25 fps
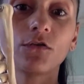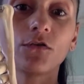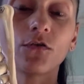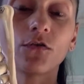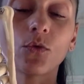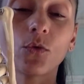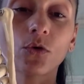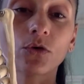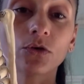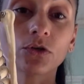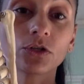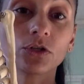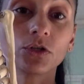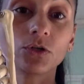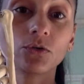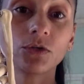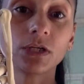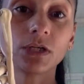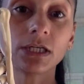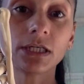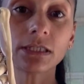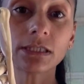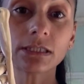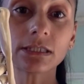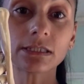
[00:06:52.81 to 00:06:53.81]
4
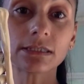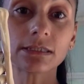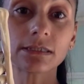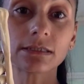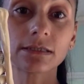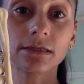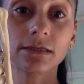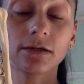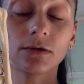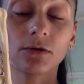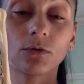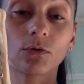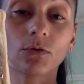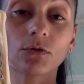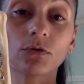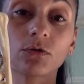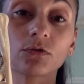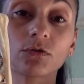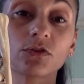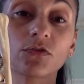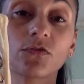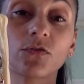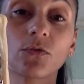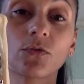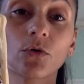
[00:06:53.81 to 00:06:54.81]
units, or
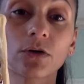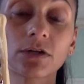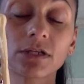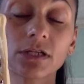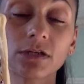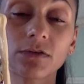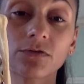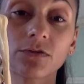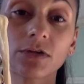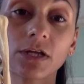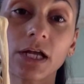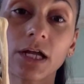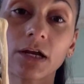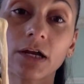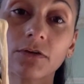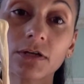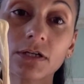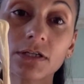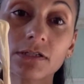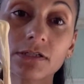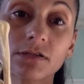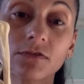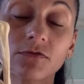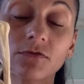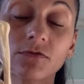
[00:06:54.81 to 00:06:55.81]
those 4 different
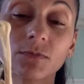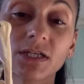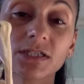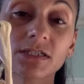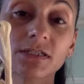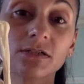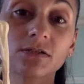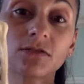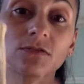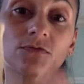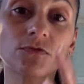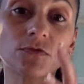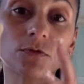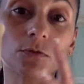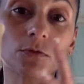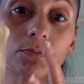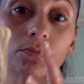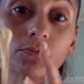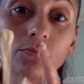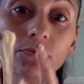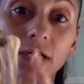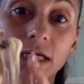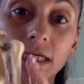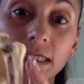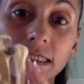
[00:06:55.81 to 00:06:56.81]
areas of muscle for
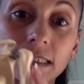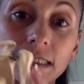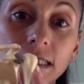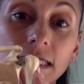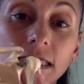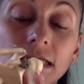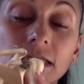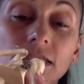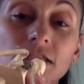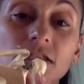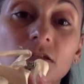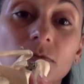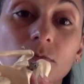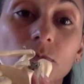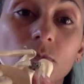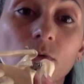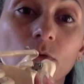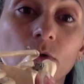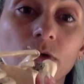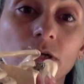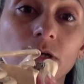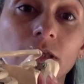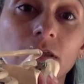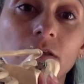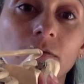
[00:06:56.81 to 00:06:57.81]
bracing and
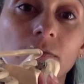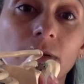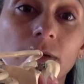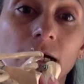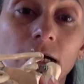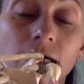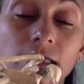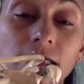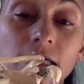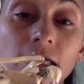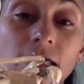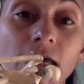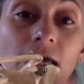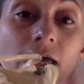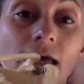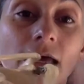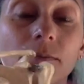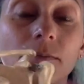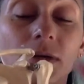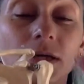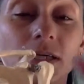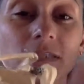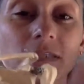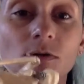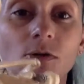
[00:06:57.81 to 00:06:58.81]
supporting the body,
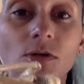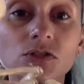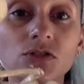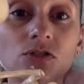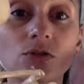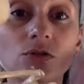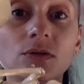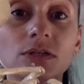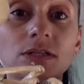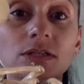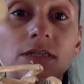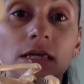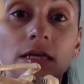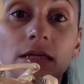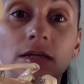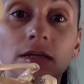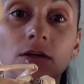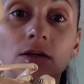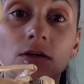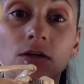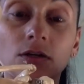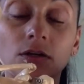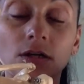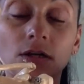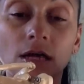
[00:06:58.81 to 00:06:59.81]
but it also is then
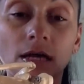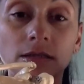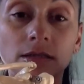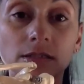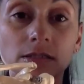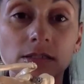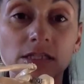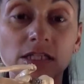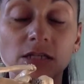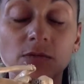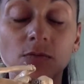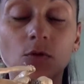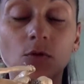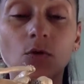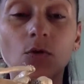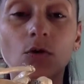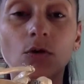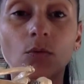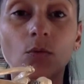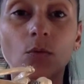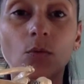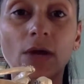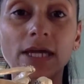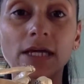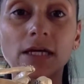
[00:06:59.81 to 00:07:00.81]
going to, at the deep
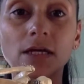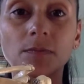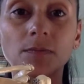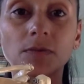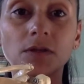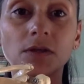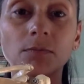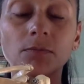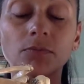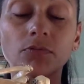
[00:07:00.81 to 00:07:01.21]
core, wake up the